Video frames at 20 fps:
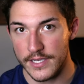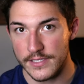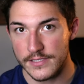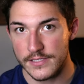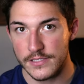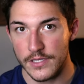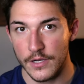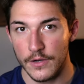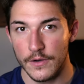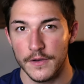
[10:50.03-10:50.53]

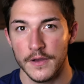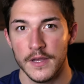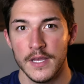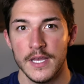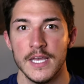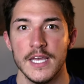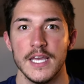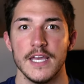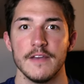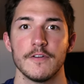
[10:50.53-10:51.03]
So
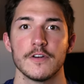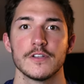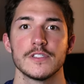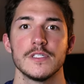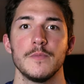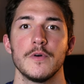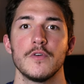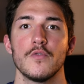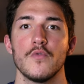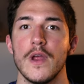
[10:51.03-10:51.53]
if you're
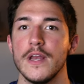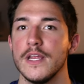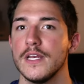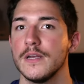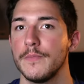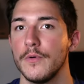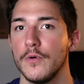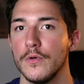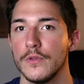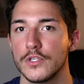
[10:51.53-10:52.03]
someone ready to
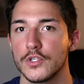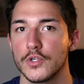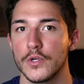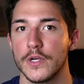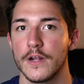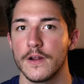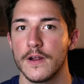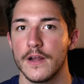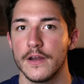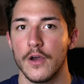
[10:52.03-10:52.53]
pull the
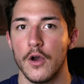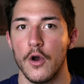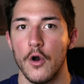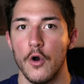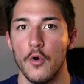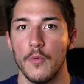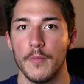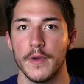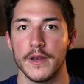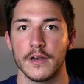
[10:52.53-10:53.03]
trigger on a
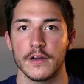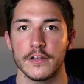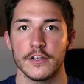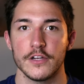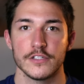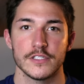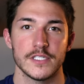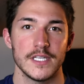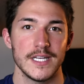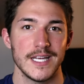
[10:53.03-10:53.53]
home and you're
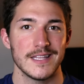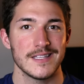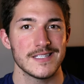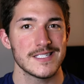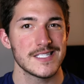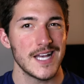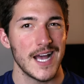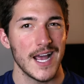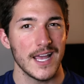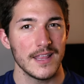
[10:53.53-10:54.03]
sitting on the
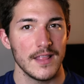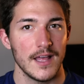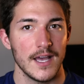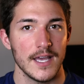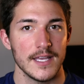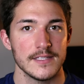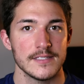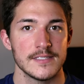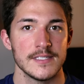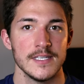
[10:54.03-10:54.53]

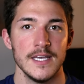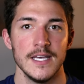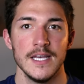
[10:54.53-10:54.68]
sidelines,